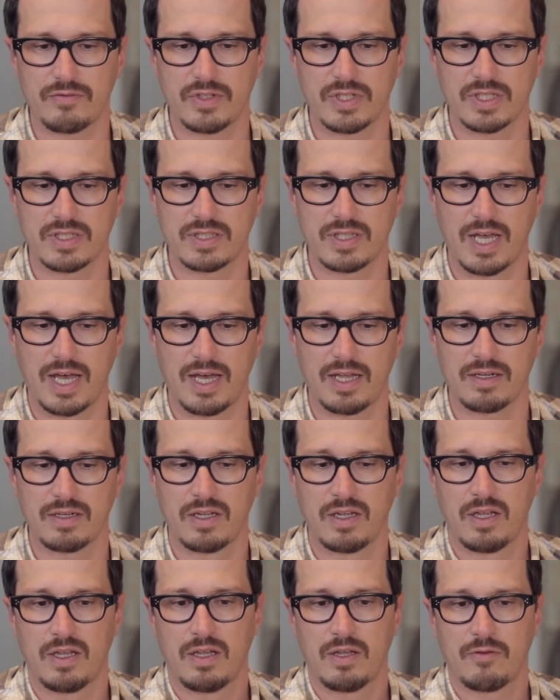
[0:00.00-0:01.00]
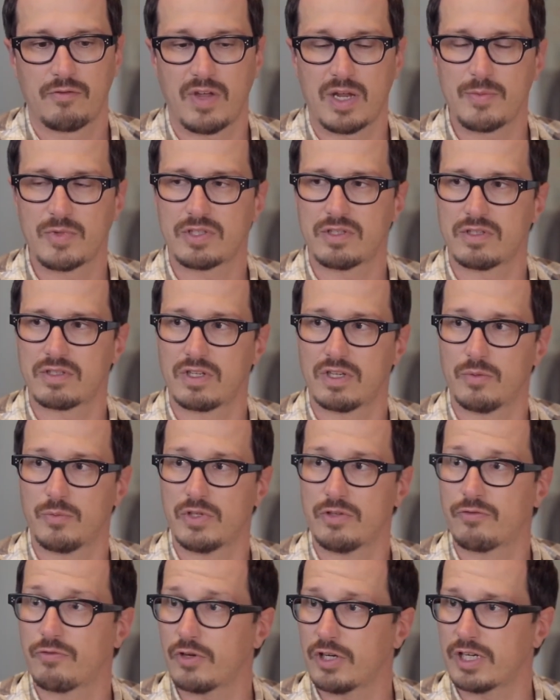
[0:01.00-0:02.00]
of is that Famous is going to
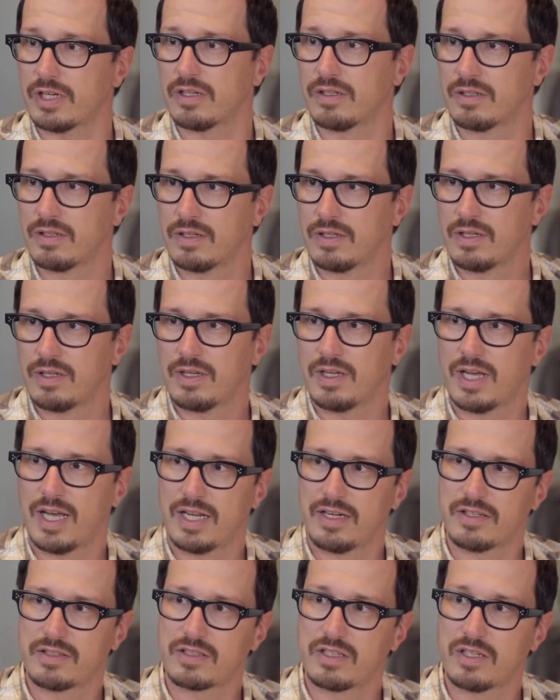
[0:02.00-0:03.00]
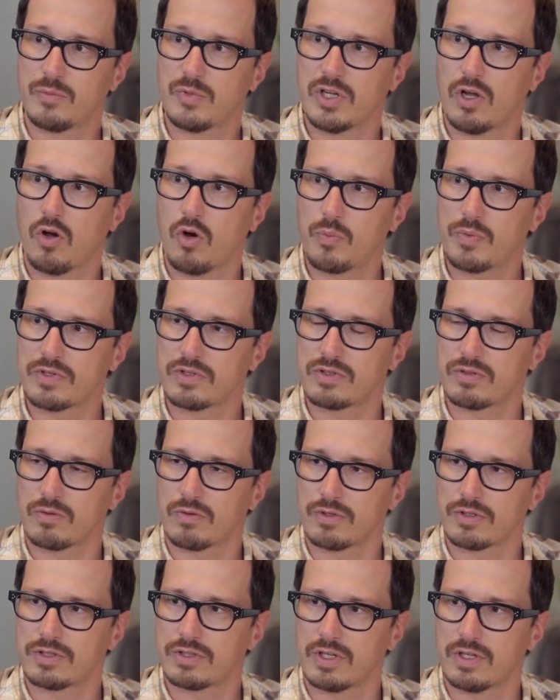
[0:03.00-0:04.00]
be free and it's going to be open
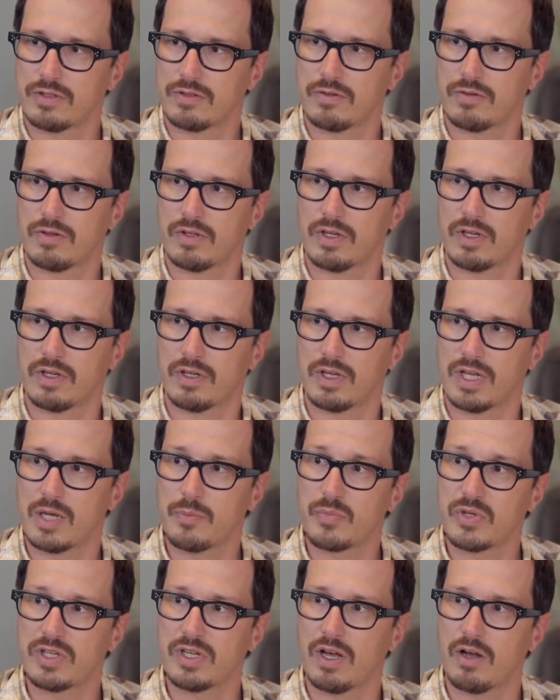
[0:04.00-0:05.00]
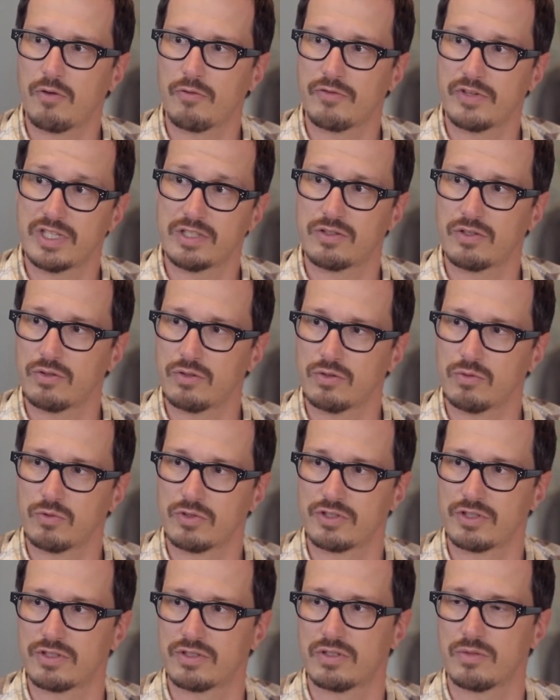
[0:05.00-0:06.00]
sourced under the MPL v2,
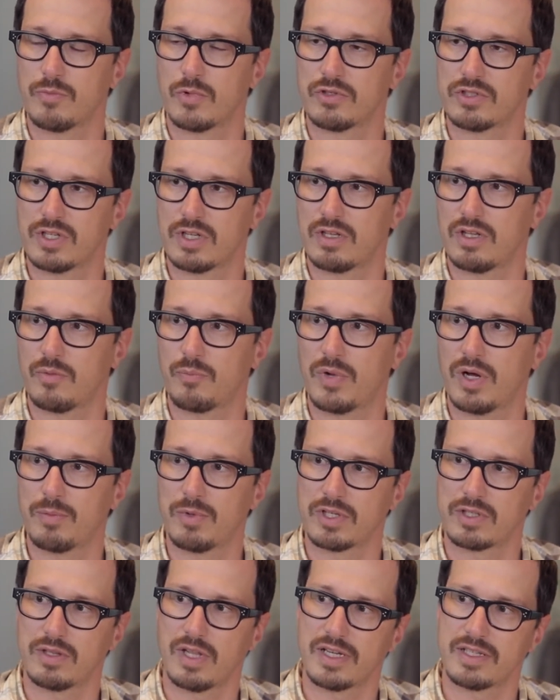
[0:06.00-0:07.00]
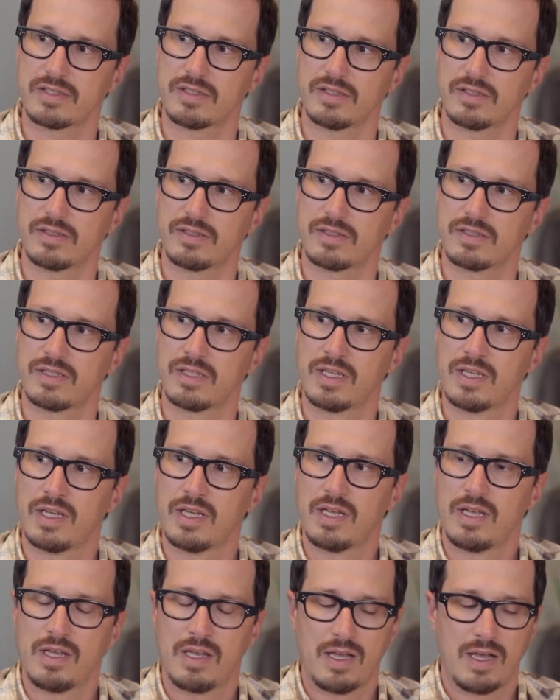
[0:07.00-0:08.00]
which is the Mozilla public license.
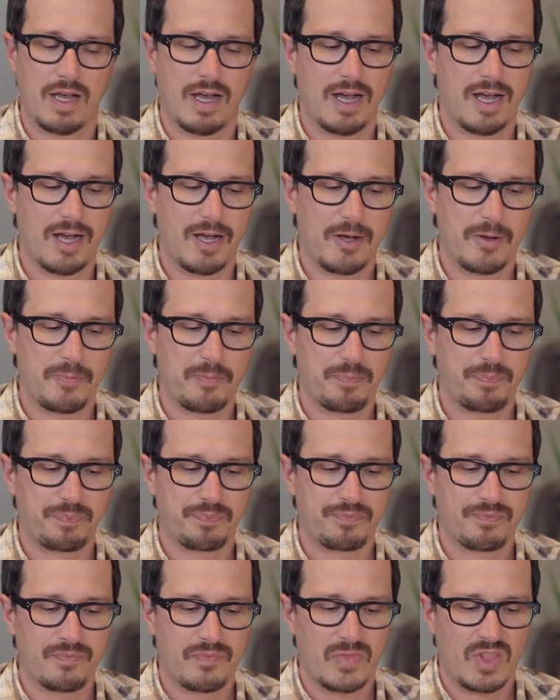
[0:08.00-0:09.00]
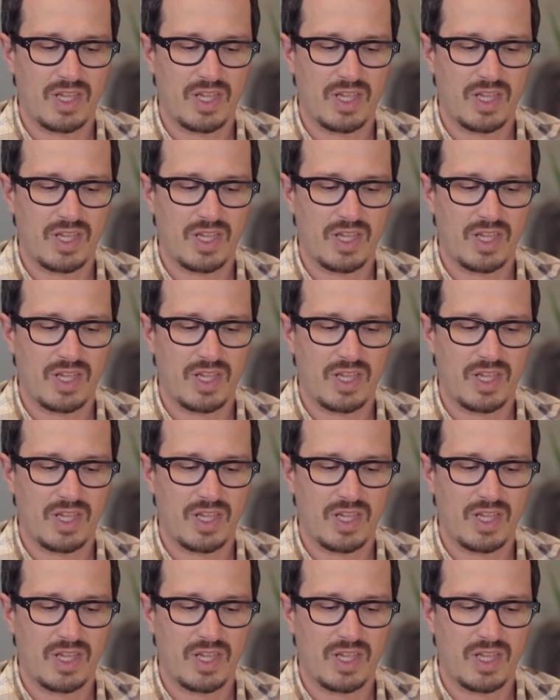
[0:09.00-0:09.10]
And